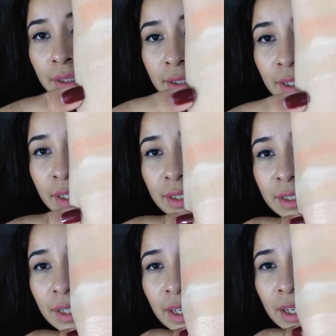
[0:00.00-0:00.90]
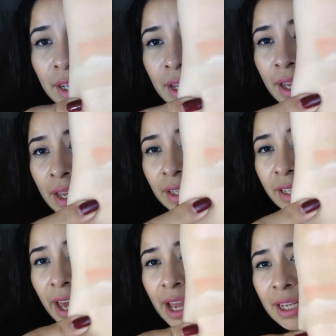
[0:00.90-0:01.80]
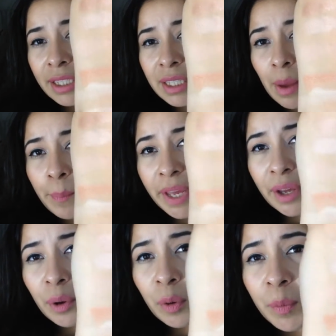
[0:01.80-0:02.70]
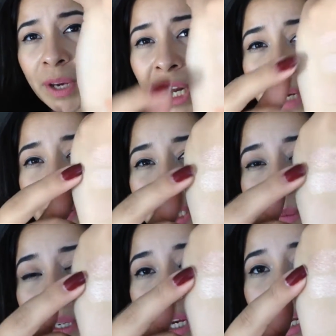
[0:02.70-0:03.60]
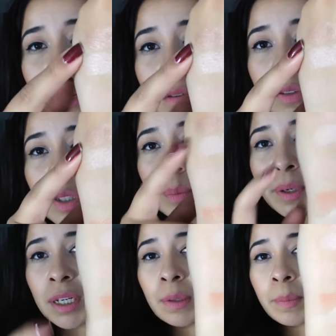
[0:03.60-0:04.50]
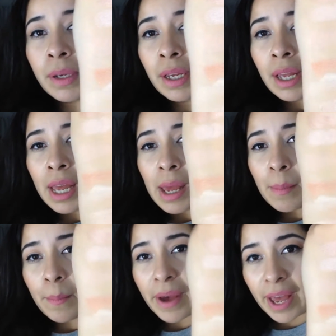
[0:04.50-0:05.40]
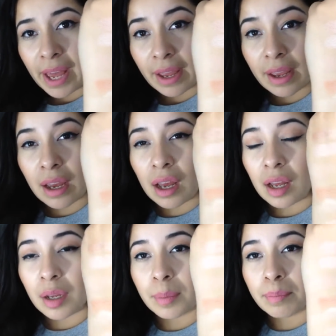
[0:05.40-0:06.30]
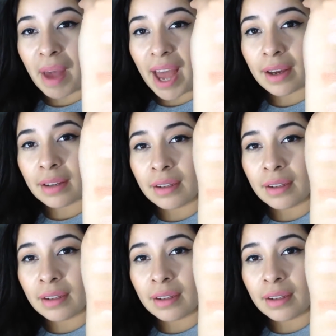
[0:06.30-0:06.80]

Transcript: So you can see, that is a Becca Opal. Kind of reminds me of Superb by MAC.